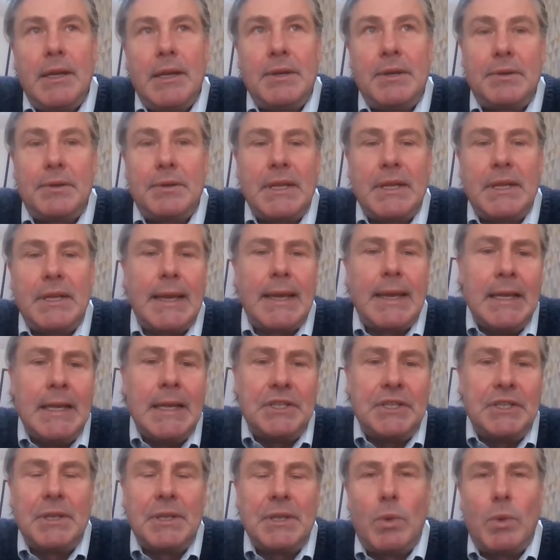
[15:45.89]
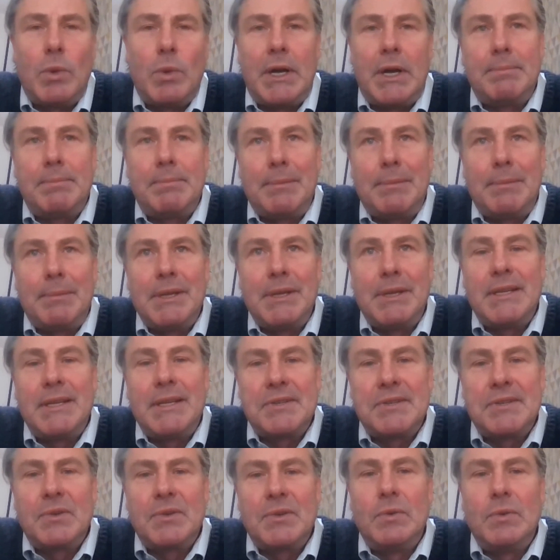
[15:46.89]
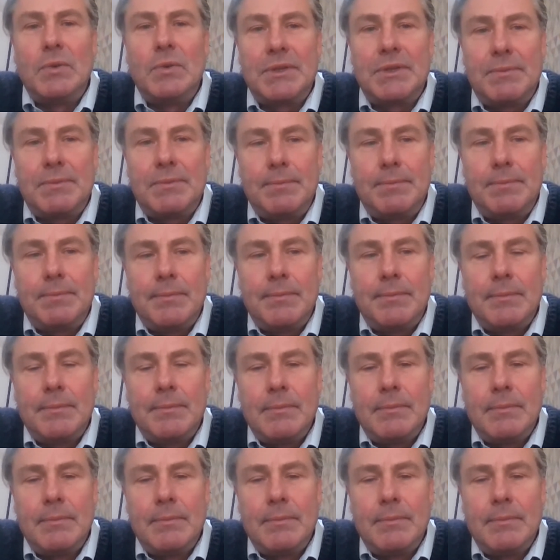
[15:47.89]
and not engage in the wider public discourse.